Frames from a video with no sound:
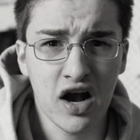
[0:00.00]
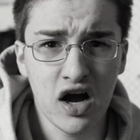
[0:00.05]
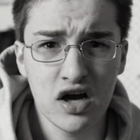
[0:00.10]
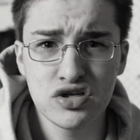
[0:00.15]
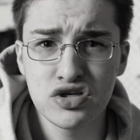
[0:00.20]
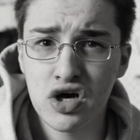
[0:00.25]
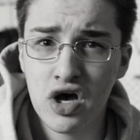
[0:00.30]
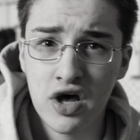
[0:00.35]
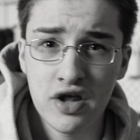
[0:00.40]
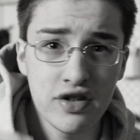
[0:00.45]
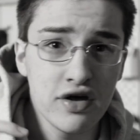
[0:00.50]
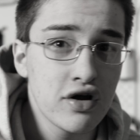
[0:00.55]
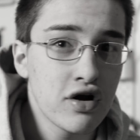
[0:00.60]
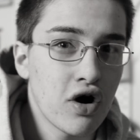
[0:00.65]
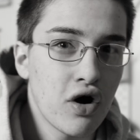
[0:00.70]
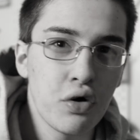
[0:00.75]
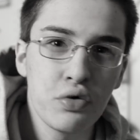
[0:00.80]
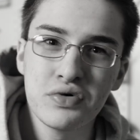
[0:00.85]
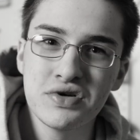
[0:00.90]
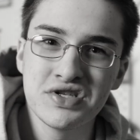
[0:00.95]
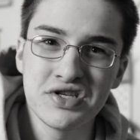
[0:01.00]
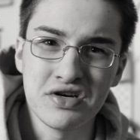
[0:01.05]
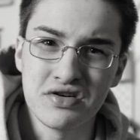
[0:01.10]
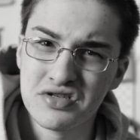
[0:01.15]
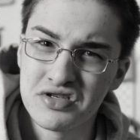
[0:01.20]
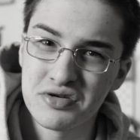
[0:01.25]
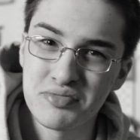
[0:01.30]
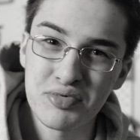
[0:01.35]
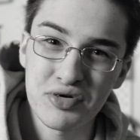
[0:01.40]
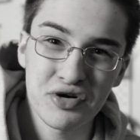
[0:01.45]
guys, they don't always
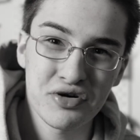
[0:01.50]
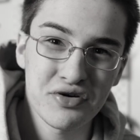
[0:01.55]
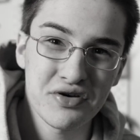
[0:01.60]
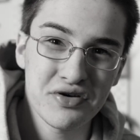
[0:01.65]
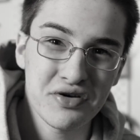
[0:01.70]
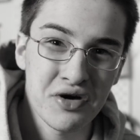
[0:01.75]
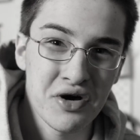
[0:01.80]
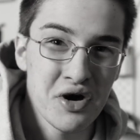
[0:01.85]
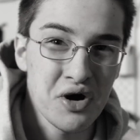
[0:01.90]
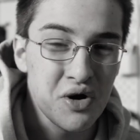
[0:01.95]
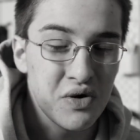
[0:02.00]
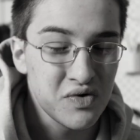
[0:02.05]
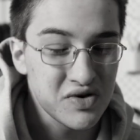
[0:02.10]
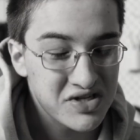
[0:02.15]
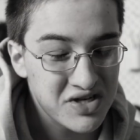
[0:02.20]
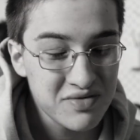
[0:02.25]
sell super quick. Well,